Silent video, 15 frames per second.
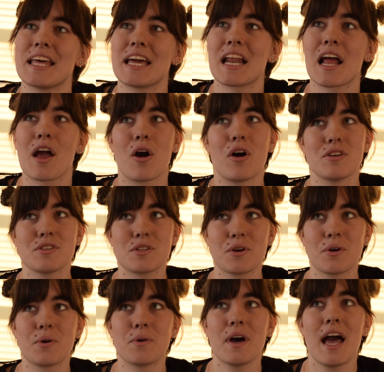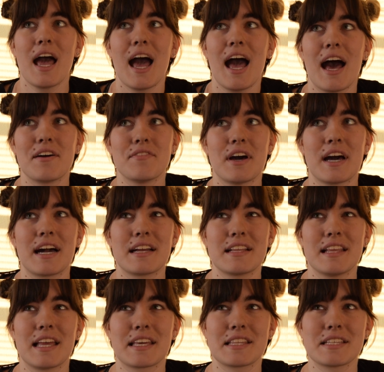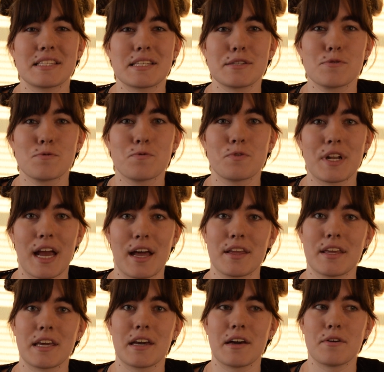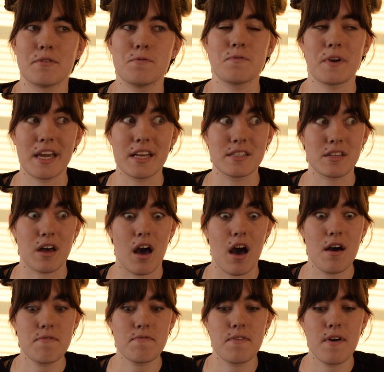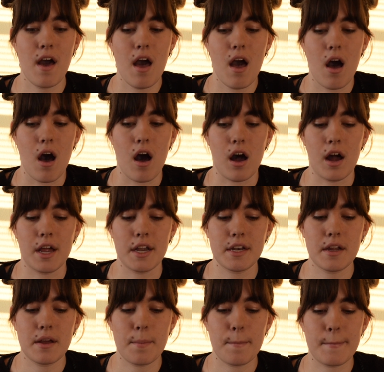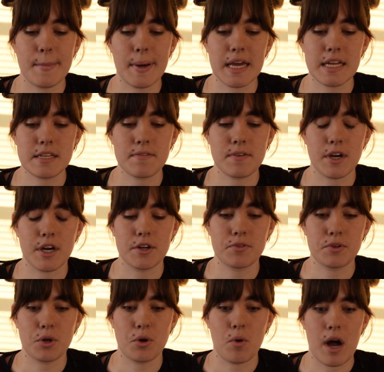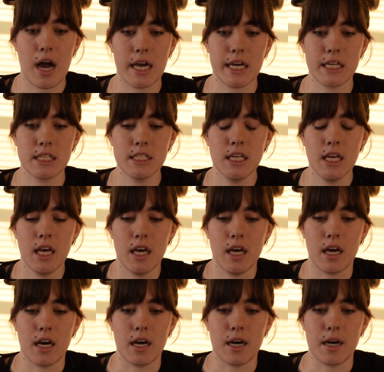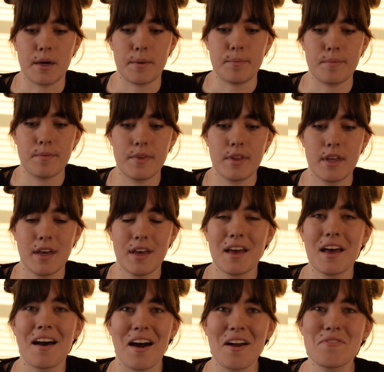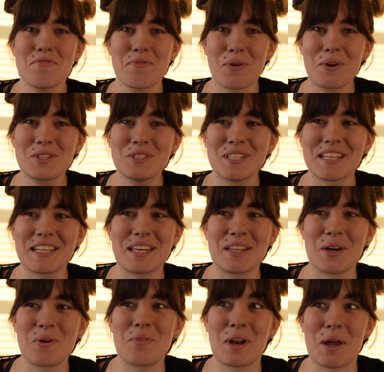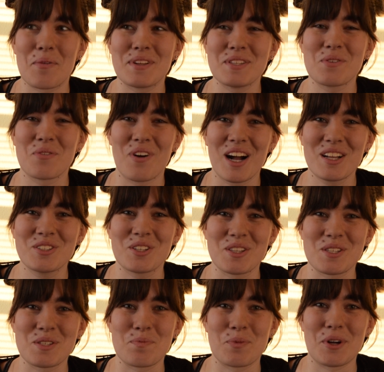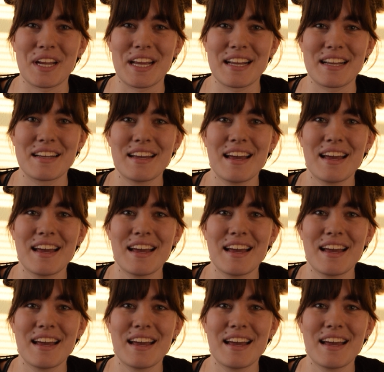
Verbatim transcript: then I also have had like the season finale of Face Off on my DVR for a while. Um, unfortunately though, when I went to watch it this morning,